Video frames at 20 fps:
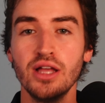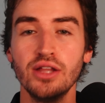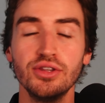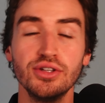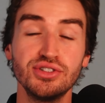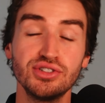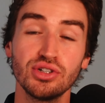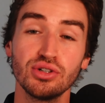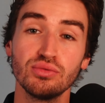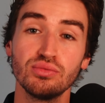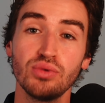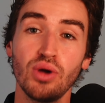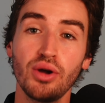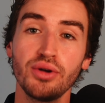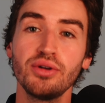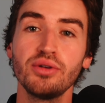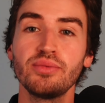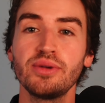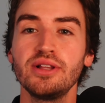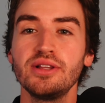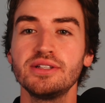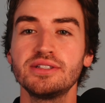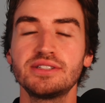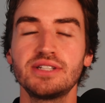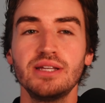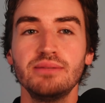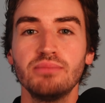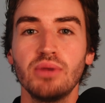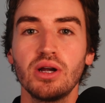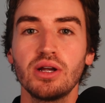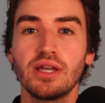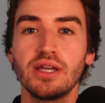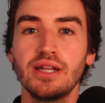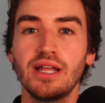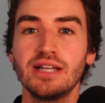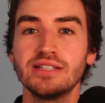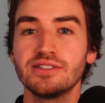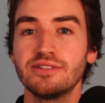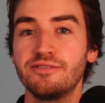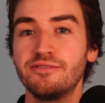the Toronto real estate market
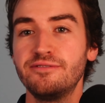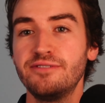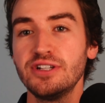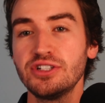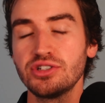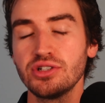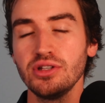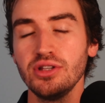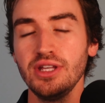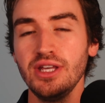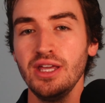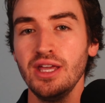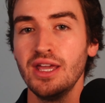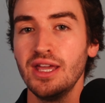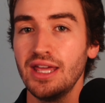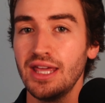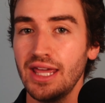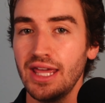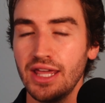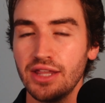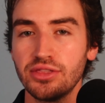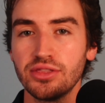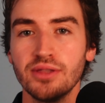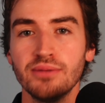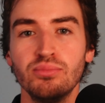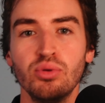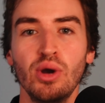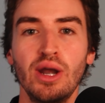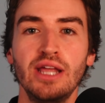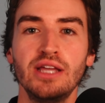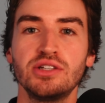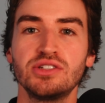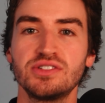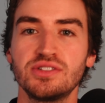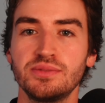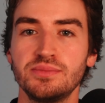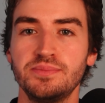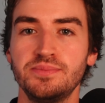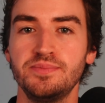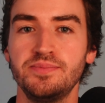has officially hit the brakes.